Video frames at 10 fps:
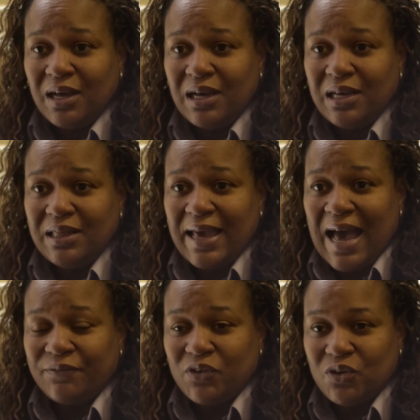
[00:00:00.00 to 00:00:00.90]
in the
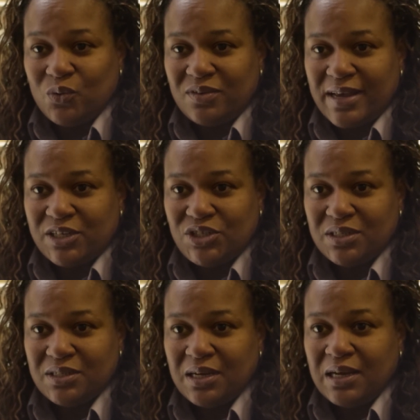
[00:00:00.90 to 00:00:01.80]
afternoon
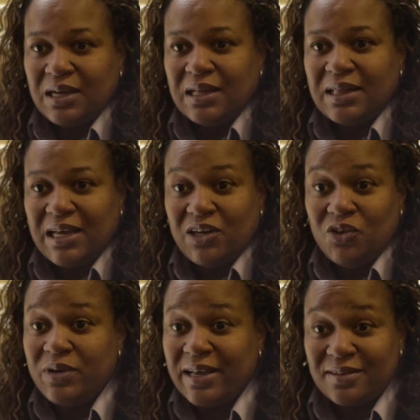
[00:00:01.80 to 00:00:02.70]
session, then
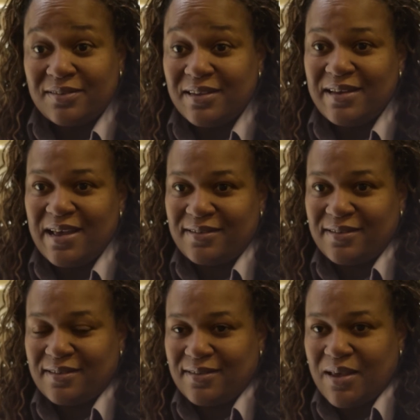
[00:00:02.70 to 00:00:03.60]
you get to sit next to
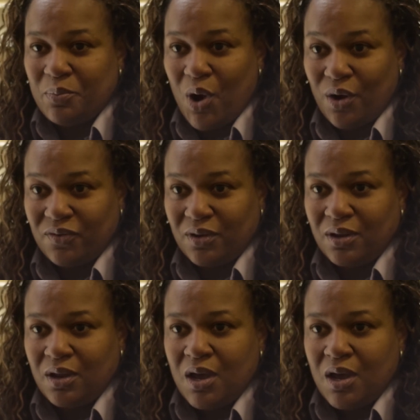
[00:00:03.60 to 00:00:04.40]
the same person.